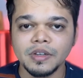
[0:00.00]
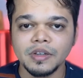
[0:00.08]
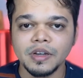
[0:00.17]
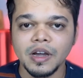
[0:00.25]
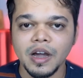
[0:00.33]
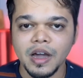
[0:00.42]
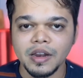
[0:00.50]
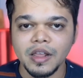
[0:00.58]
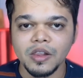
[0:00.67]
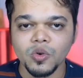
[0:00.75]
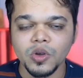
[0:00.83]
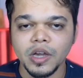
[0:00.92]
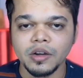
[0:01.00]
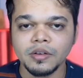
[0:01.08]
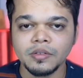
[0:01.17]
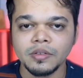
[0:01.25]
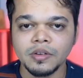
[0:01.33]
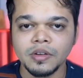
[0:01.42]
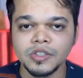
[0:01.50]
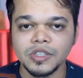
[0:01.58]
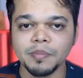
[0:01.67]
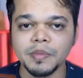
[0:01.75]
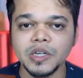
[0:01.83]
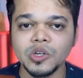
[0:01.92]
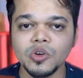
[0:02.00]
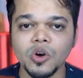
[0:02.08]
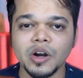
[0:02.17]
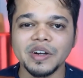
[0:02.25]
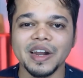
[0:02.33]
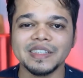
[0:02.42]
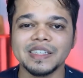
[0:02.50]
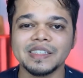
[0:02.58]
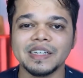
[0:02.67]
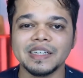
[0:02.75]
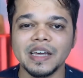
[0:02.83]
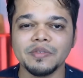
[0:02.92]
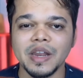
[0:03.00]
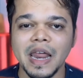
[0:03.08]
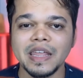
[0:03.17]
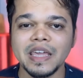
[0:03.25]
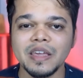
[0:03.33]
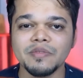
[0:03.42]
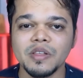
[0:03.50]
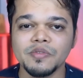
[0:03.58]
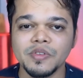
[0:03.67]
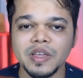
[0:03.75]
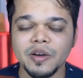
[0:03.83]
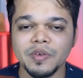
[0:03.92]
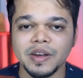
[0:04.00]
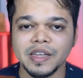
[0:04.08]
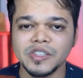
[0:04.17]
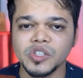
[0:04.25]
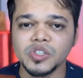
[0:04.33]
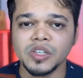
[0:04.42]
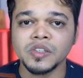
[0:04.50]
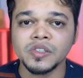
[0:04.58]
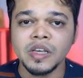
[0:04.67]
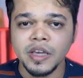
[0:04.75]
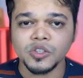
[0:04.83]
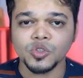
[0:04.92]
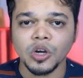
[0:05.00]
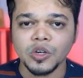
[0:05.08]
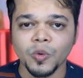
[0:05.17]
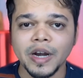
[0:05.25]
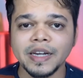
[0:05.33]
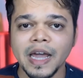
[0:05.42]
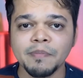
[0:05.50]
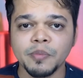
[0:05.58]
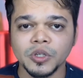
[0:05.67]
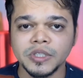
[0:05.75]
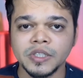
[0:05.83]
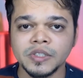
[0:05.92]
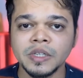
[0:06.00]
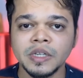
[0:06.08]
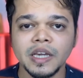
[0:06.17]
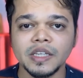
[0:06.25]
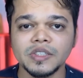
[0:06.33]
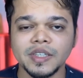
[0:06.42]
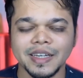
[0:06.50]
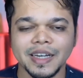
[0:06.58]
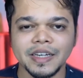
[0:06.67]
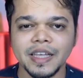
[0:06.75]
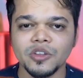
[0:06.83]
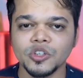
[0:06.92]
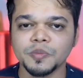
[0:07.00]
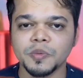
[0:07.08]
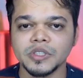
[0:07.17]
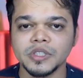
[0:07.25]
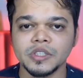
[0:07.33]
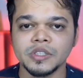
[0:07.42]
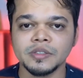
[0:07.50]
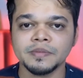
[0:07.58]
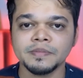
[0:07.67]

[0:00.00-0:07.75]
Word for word: Hallelujah. Submit to God, resist the devil, and he will flee away. Resistance is not one time process, it's a continuous process.